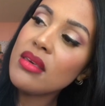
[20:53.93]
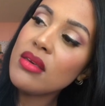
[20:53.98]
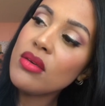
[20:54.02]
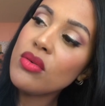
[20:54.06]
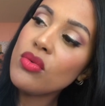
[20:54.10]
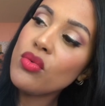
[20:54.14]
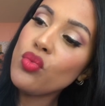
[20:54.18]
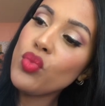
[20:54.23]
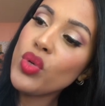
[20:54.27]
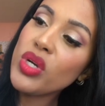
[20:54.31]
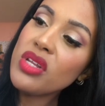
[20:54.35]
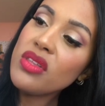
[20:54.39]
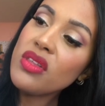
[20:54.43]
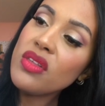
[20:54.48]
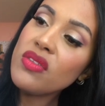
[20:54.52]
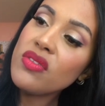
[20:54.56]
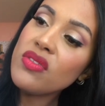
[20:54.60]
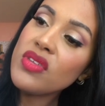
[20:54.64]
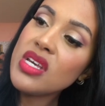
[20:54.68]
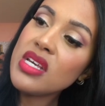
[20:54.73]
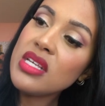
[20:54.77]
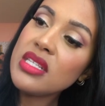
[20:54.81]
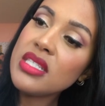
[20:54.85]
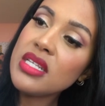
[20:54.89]
one of the
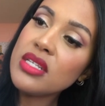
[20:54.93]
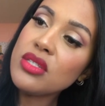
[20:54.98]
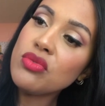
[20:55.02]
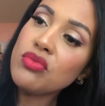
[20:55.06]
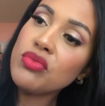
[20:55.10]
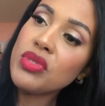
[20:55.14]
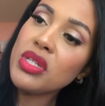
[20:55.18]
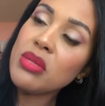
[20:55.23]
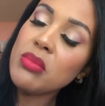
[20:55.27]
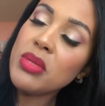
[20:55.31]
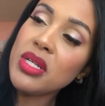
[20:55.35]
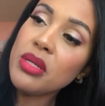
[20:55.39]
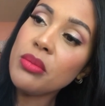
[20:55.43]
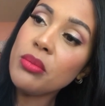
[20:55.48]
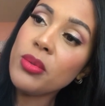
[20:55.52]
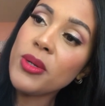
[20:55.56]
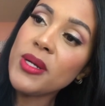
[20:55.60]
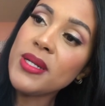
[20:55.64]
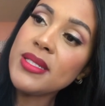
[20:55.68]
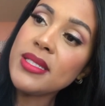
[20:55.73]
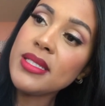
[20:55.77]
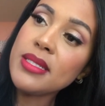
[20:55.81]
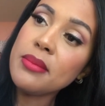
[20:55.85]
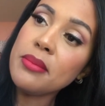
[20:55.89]
things that's really been
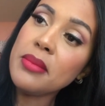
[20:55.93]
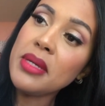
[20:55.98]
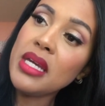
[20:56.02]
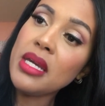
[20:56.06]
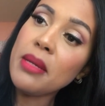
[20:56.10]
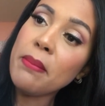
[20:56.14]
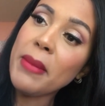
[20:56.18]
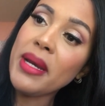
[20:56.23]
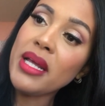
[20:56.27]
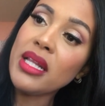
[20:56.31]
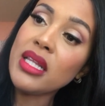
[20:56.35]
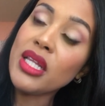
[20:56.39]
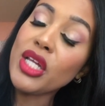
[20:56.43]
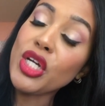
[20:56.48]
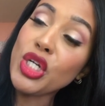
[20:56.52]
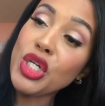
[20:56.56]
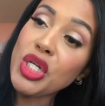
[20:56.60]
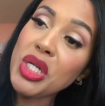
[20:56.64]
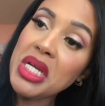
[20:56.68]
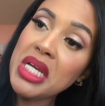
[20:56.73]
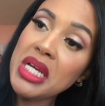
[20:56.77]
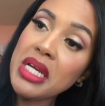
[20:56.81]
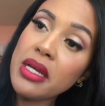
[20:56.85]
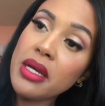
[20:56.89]
impressed to me in my
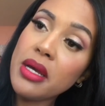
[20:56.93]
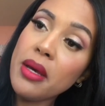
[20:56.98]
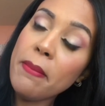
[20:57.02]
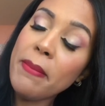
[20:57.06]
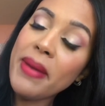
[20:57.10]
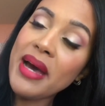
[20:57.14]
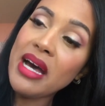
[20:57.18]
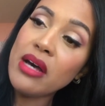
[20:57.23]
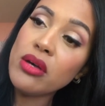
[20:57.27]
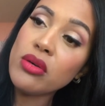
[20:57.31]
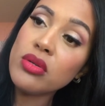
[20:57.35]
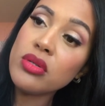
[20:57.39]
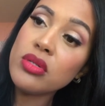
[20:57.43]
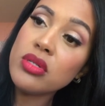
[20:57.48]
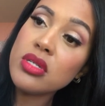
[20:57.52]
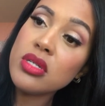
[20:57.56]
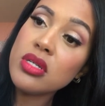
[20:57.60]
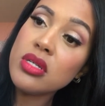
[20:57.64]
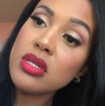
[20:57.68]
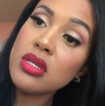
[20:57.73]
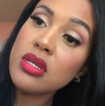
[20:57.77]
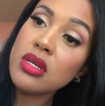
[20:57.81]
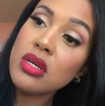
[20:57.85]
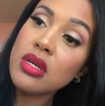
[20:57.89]
learning about
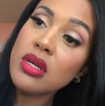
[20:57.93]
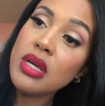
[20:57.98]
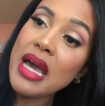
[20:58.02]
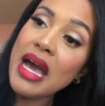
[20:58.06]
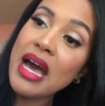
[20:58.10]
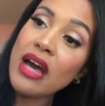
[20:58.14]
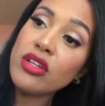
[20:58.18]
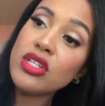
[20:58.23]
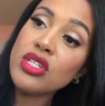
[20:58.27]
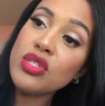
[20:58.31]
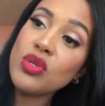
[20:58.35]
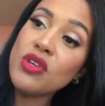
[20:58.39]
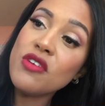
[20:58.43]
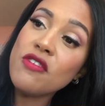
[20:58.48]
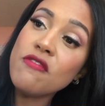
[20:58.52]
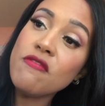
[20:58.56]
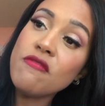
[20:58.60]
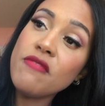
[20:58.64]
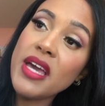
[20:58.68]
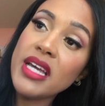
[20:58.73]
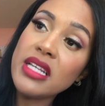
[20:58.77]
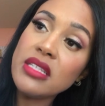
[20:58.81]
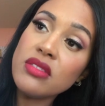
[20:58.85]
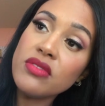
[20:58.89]
how to
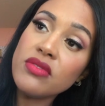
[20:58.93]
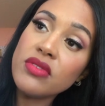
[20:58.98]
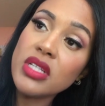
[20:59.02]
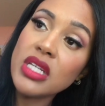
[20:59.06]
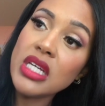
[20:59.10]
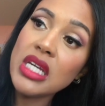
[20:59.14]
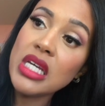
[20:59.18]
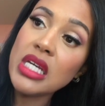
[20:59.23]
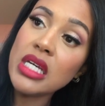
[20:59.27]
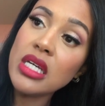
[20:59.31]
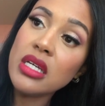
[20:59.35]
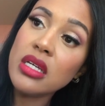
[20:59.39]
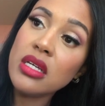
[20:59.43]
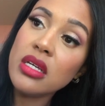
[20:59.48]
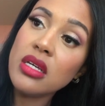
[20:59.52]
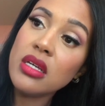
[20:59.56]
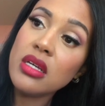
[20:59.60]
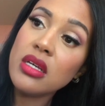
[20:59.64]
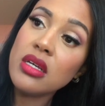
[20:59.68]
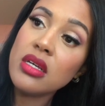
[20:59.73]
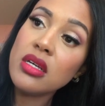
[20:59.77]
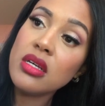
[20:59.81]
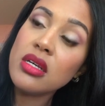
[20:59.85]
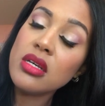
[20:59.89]
effectively
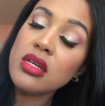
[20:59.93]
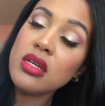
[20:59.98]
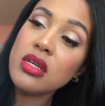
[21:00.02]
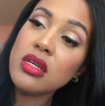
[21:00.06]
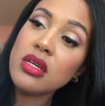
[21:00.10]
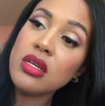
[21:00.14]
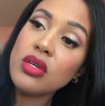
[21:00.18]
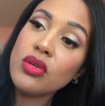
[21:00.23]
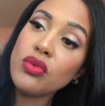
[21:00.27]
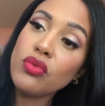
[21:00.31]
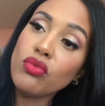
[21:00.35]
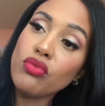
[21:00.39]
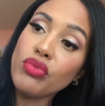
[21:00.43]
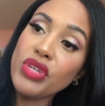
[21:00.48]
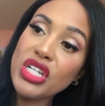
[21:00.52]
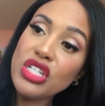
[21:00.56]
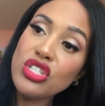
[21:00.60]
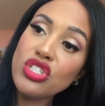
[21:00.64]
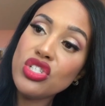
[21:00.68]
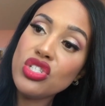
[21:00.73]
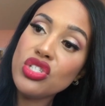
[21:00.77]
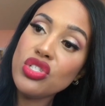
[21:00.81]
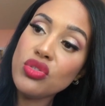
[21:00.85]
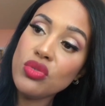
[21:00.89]
reach
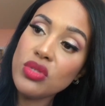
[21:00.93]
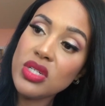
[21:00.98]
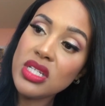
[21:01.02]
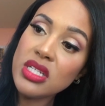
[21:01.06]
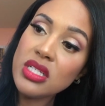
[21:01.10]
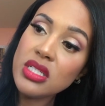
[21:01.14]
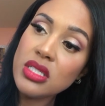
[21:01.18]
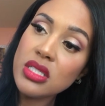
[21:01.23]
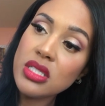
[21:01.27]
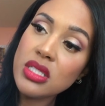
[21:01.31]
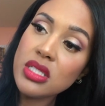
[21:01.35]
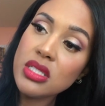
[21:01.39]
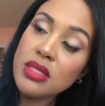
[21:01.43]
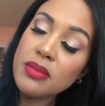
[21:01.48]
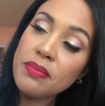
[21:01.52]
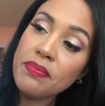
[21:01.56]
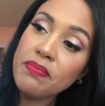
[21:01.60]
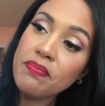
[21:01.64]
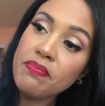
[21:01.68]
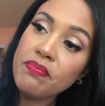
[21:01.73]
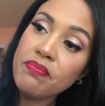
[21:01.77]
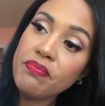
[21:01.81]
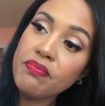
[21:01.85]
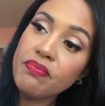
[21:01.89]
students,
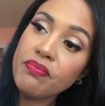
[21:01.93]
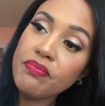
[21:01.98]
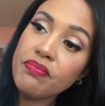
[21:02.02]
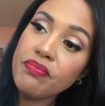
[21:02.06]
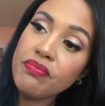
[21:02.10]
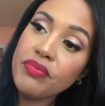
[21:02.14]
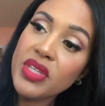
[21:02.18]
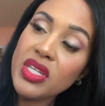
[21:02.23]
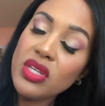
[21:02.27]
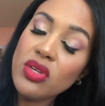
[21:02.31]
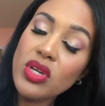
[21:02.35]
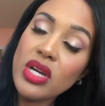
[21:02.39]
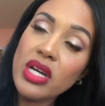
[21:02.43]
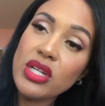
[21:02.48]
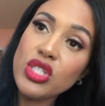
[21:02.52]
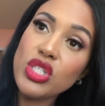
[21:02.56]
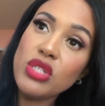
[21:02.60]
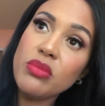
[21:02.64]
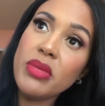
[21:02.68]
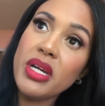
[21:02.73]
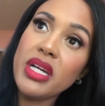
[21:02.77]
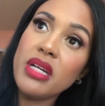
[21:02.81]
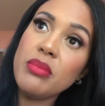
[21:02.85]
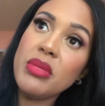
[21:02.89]
and you guys, you
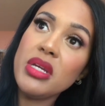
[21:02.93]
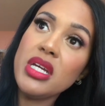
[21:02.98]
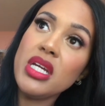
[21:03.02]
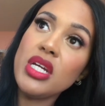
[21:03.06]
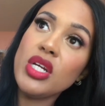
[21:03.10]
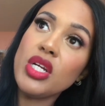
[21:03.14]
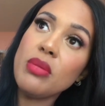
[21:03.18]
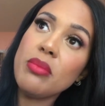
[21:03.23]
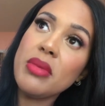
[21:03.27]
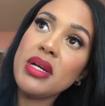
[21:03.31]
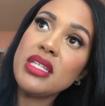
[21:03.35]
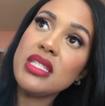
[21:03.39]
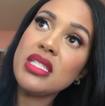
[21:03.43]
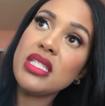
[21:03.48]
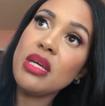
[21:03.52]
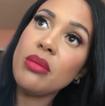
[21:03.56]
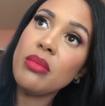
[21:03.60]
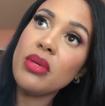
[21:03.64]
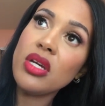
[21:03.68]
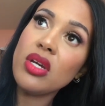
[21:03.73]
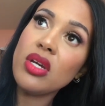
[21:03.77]
might be hearing my stomach